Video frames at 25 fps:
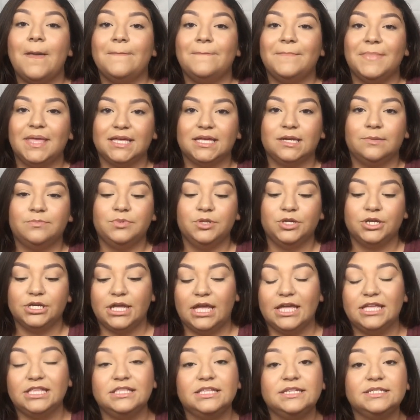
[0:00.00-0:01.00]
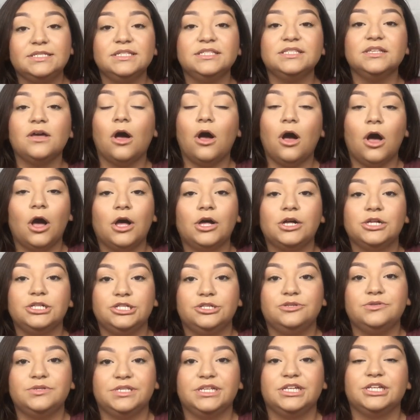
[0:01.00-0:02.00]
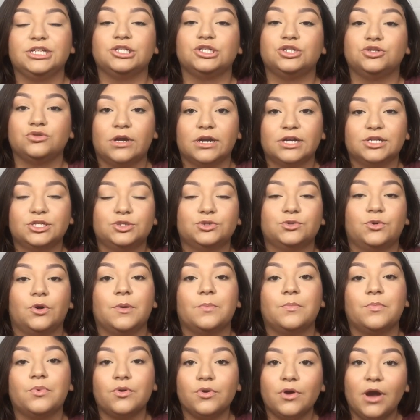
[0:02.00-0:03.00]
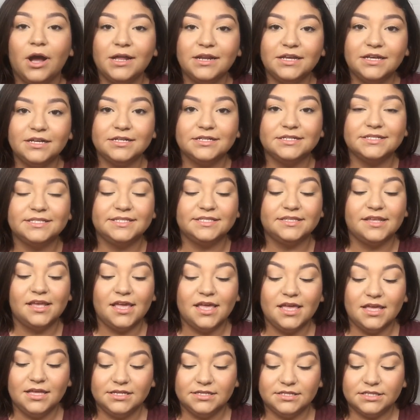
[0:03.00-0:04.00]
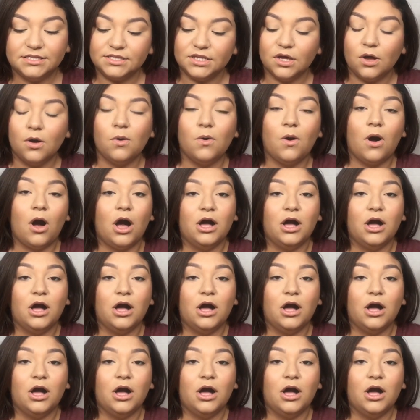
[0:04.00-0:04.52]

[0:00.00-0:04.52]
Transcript: makeup look, and this is all using drugstore products. So